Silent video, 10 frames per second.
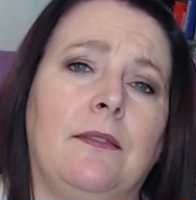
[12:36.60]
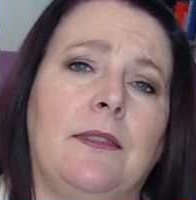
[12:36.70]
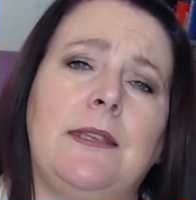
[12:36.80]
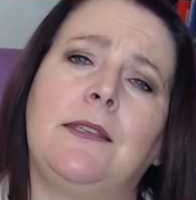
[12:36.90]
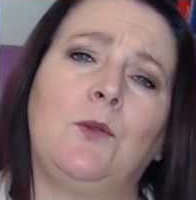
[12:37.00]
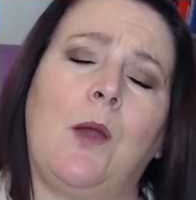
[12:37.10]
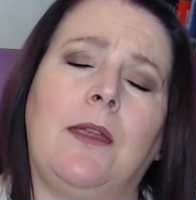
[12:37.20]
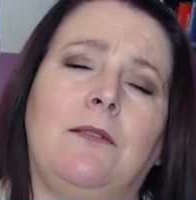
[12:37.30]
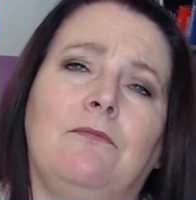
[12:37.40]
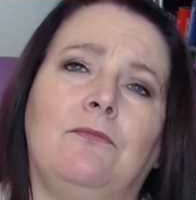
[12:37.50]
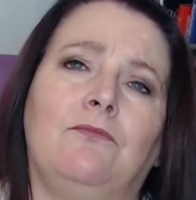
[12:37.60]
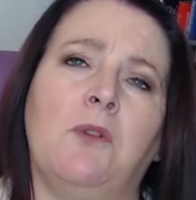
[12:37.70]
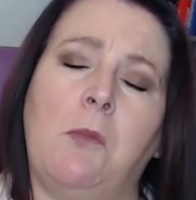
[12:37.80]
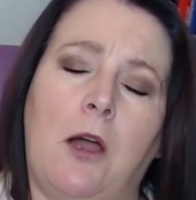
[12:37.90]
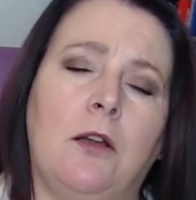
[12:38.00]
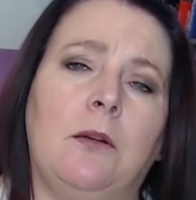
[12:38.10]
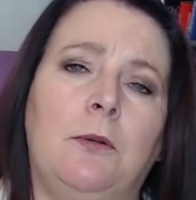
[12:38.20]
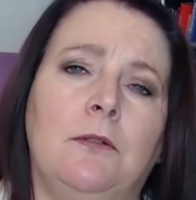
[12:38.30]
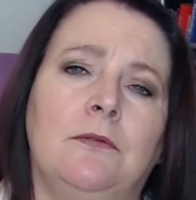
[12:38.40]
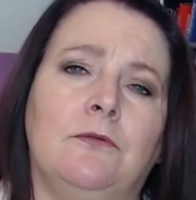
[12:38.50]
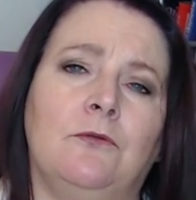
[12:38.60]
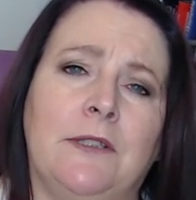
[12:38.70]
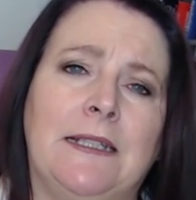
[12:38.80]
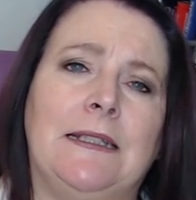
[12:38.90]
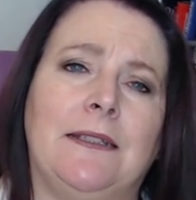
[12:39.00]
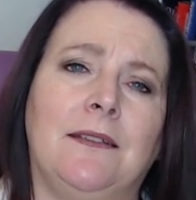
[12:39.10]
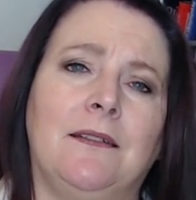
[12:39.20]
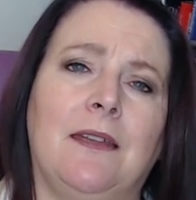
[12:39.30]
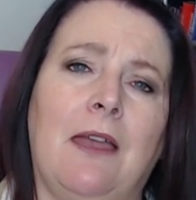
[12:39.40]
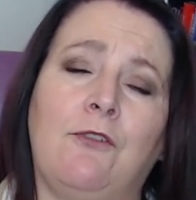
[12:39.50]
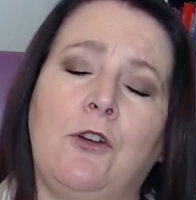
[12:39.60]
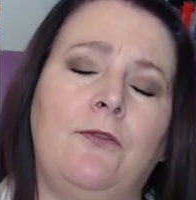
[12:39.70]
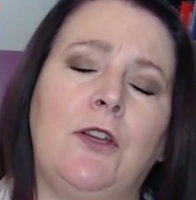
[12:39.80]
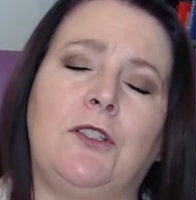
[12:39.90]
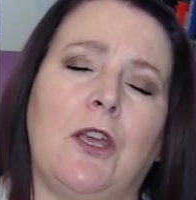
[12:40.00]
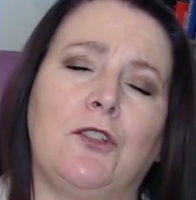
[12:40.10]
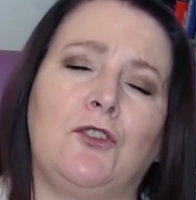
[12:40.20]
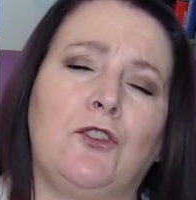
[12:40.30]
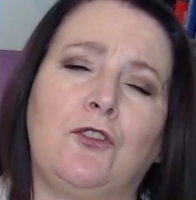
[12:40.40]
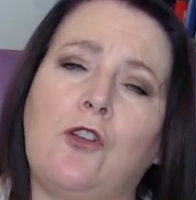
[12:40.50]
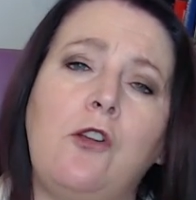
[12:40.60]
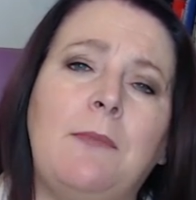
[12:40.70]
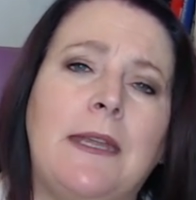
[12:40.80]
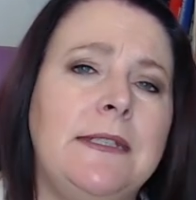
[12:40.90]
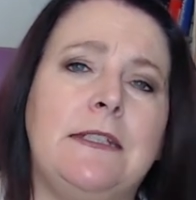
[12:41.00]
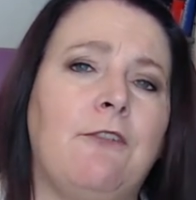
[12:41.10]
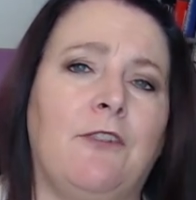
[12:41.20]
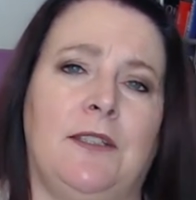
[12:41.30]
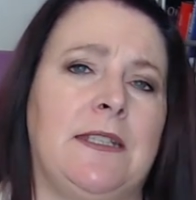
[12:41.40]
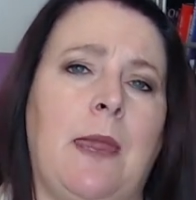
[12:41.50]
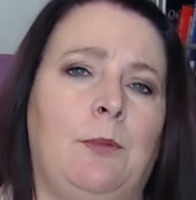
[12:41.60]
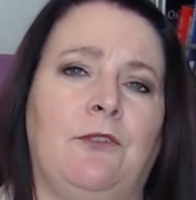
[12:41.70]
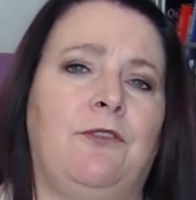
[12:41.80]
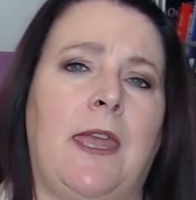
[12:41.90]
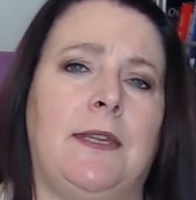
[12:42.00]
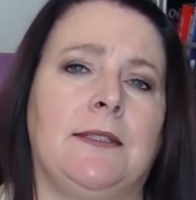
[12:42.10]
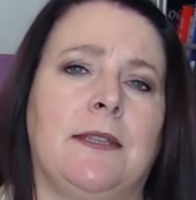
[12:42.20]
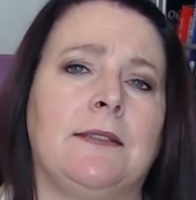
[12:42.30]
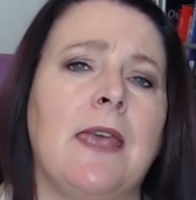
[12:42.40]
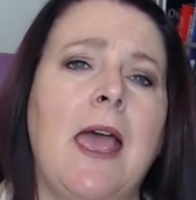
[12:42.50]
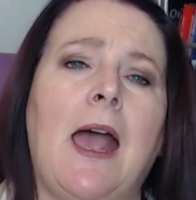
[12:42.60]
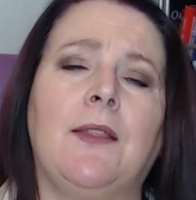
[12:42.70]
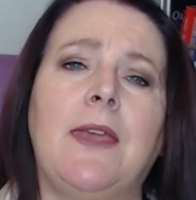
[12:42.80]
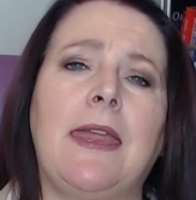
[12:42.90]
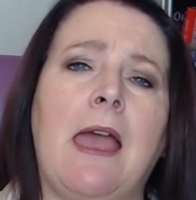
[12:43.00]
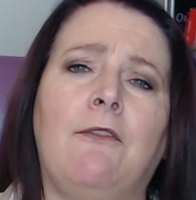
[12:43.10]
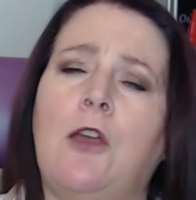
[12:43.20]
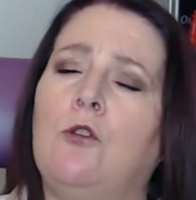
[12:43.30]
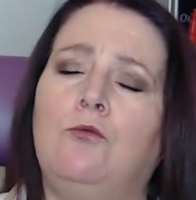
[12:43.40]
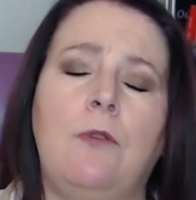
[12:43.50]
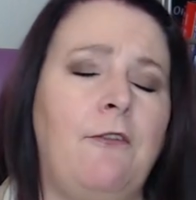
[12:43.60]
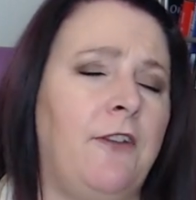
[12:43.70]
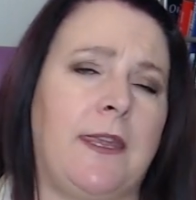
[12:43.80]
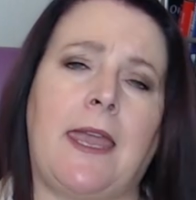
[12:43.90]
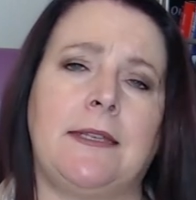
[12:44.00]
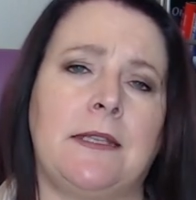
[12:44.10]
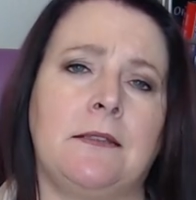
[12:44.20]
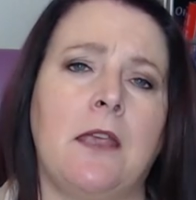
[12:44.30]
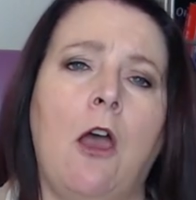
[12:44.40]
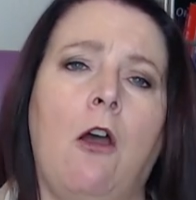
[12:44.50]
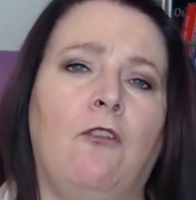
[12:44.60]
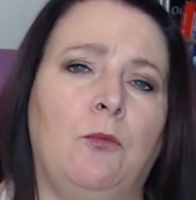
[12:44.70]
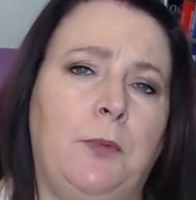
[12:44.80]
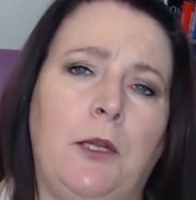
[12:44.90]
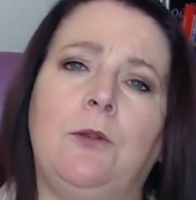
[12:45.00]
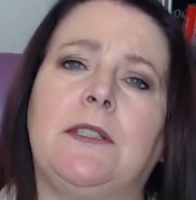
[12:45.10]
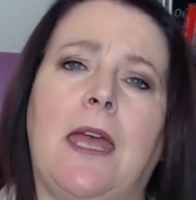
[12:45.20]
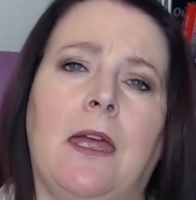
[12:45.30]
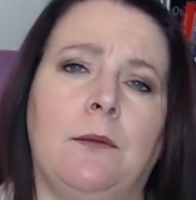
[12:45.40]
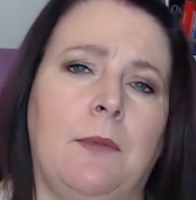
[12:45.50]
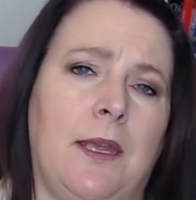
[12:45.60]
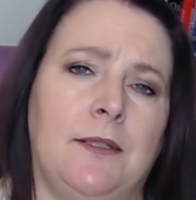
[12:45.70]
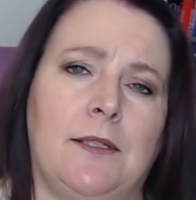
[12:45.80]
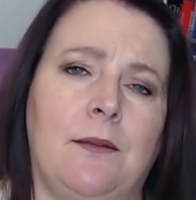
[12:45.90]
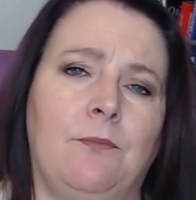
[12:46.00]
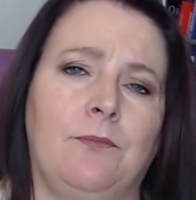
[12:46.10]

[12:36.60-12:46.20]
This is quite remarkable, really. I've covered so many different types of cases, and they have horrific cases of abuse and murder.